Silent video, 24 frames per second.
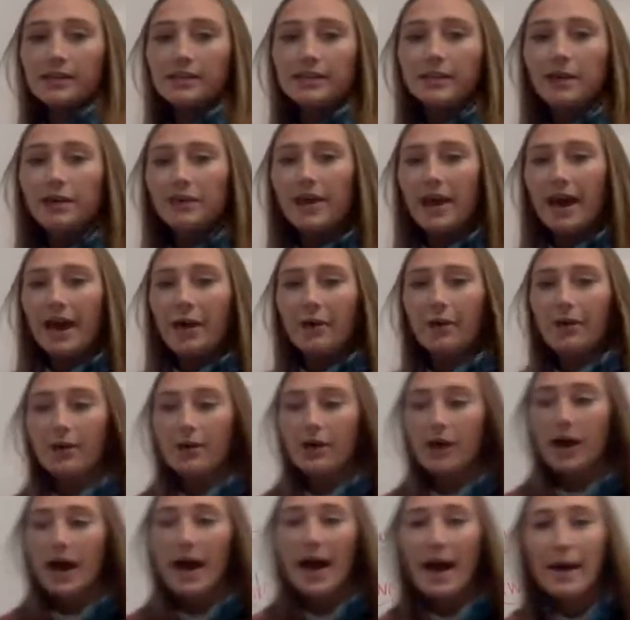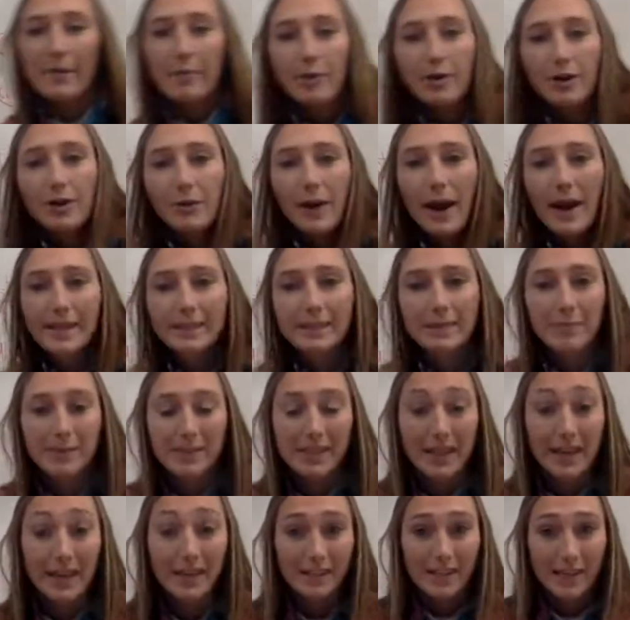So now I'm going to write some
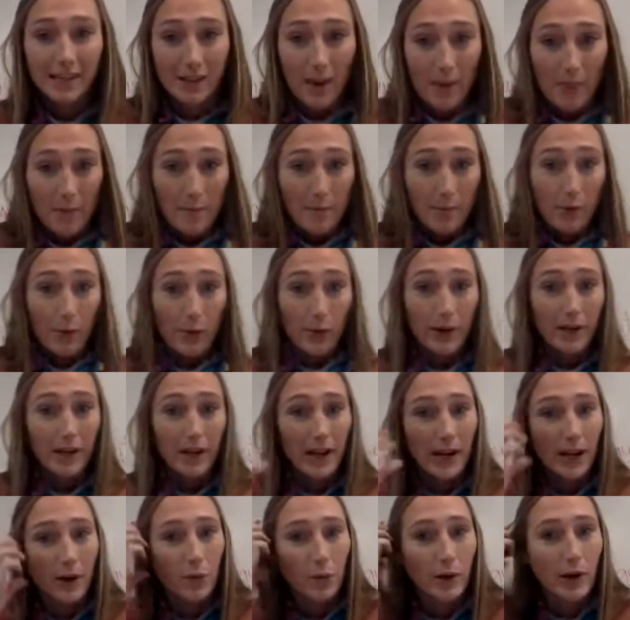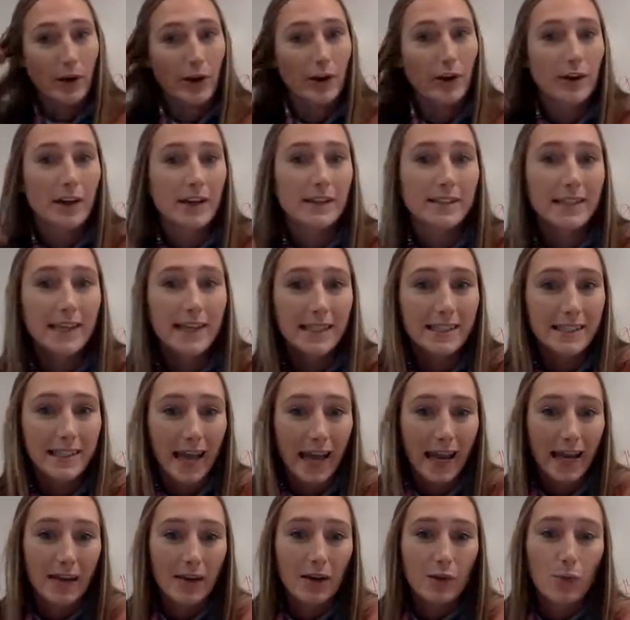sentences on the board, and we are going to
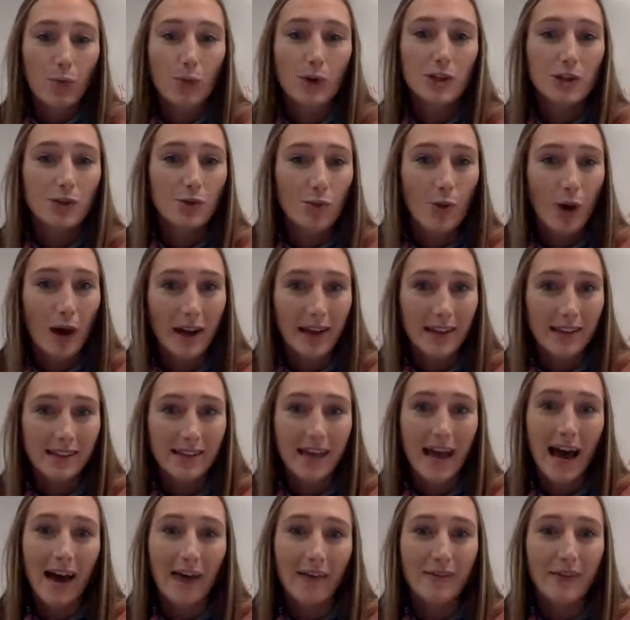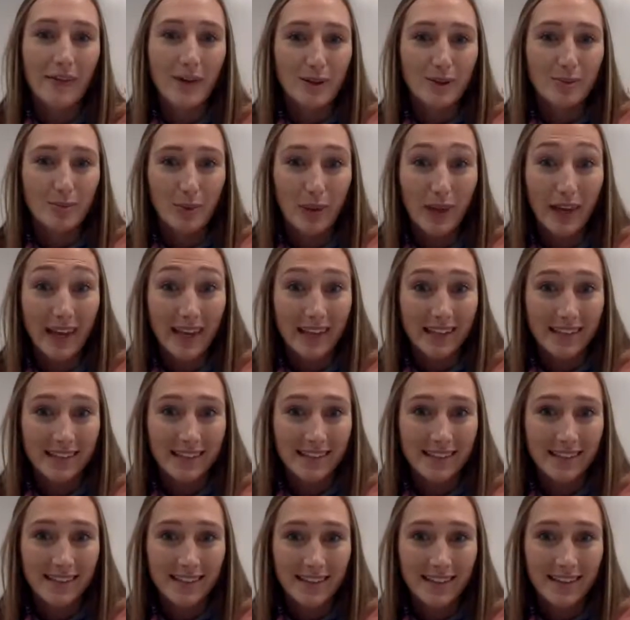dictate which ones have those
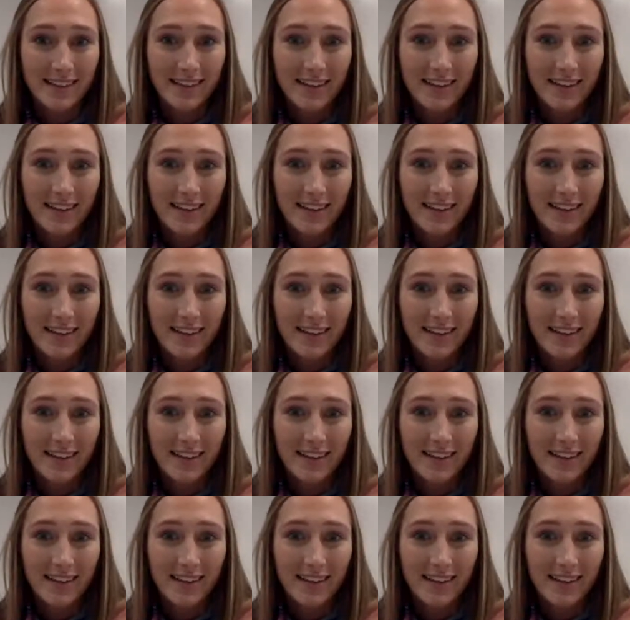blends.